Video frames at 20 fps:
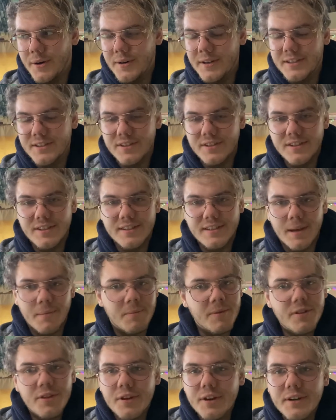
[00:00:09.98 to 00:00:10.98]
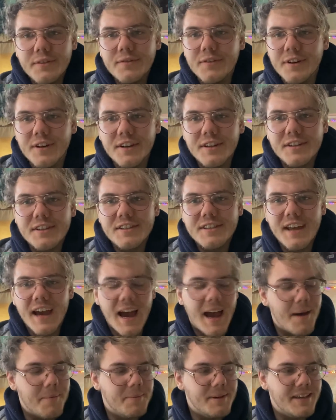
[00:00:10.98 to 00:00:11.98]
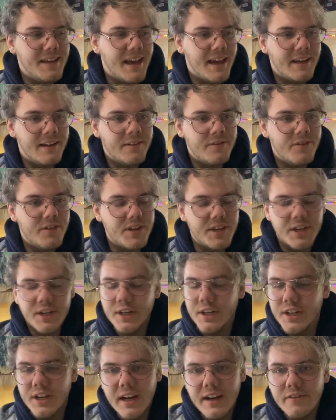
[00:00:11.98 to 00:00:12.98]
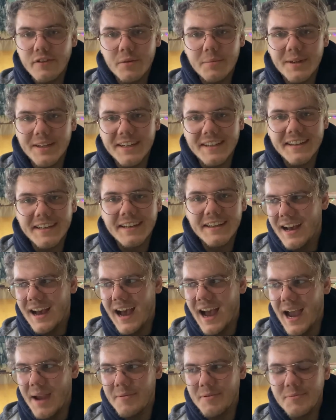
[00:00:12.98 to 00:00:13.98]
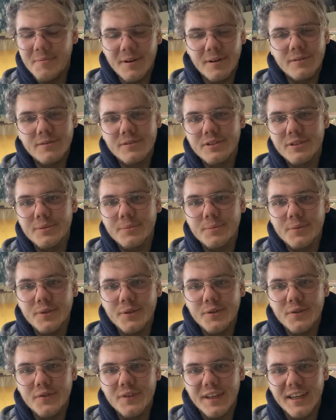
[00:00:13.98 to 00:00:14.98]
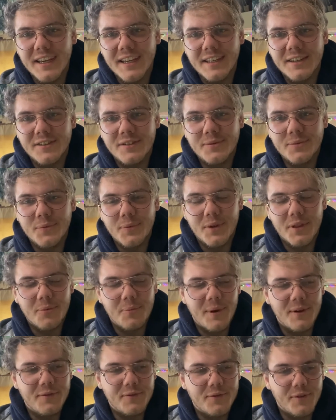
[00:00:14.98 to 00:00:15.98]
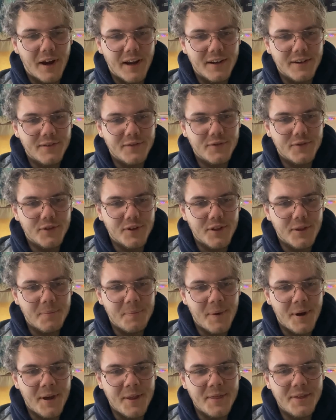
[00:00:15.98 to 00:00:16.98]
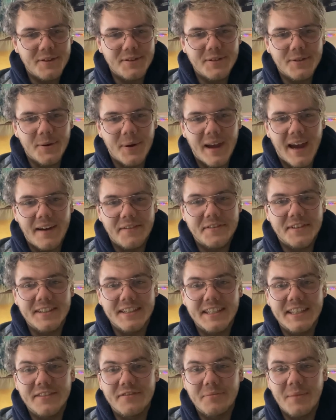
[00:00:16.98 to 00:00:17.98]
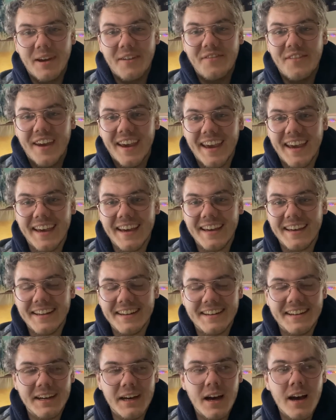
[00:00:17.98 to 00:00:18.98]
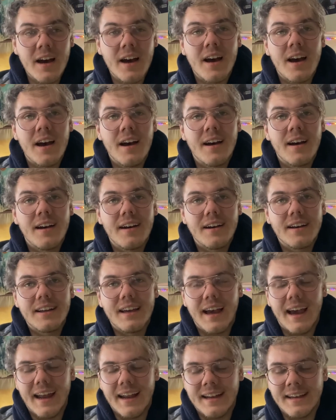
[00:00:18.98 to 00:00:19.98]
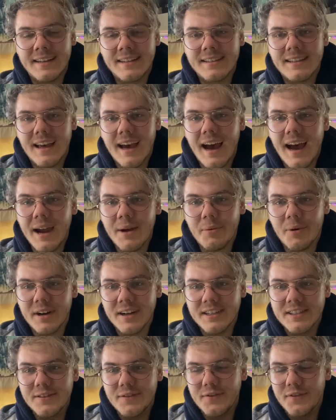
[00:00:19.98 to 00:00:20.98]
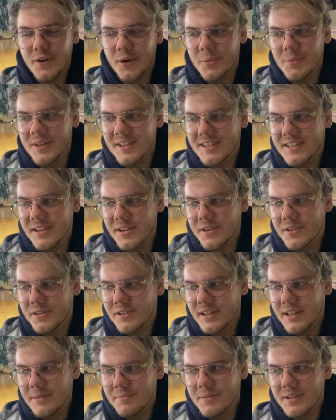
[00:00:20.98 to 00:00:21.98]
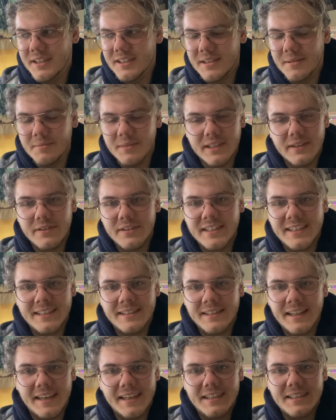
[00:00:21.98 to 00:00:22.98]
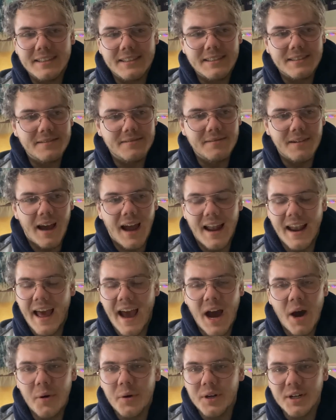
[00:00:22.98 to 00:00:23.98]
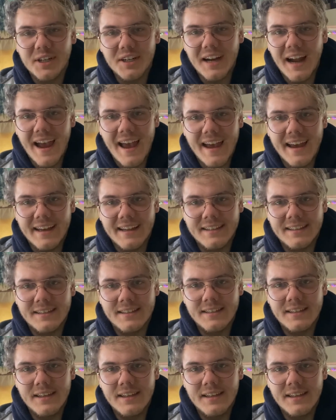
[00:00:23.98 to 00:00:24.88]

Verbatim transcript: It's December 31st. Happy end of the year, everybody. I'm about to move in with my friend for the month, so I have to leave my van. And I wanted to film this little clip because I'm leaving in like an hour and